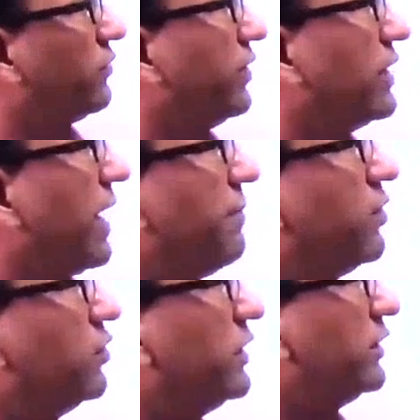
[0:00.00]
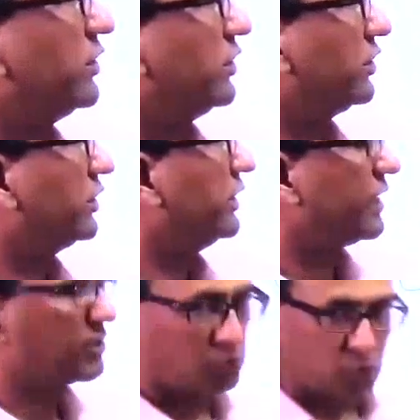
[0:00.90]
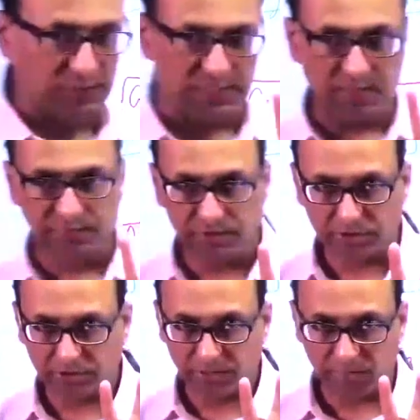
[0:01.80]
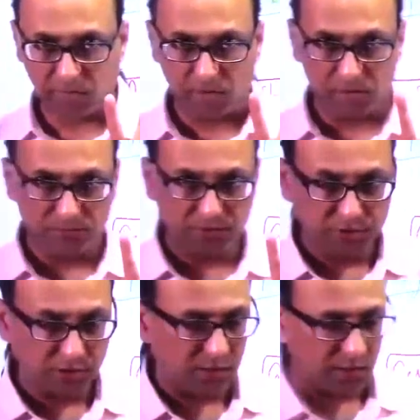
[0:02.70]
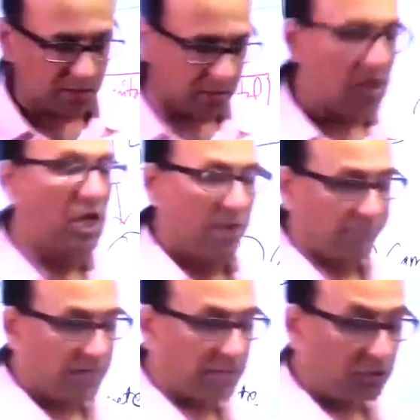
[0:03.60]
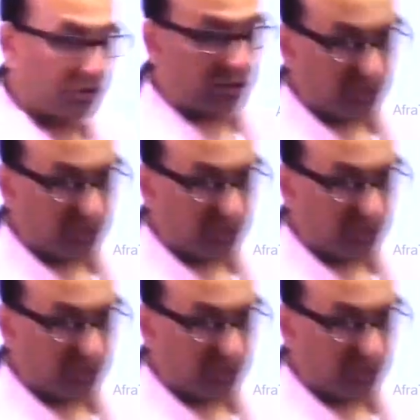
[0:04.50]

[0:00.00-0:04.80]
with the gametogenesis. There are two cell divisions involved, which are mitosis,